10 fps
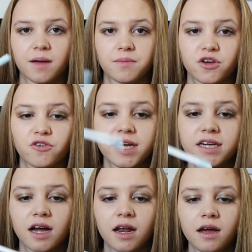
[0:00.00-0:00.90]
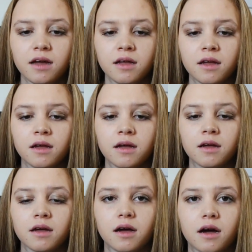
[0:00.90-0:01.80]
the green colour.
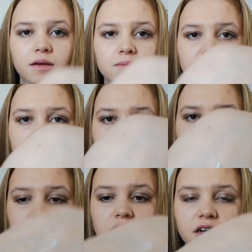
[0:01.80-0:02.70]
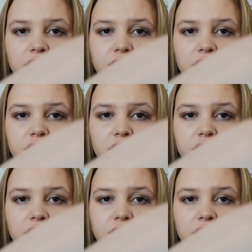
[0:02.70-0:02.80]
I'm just going to kind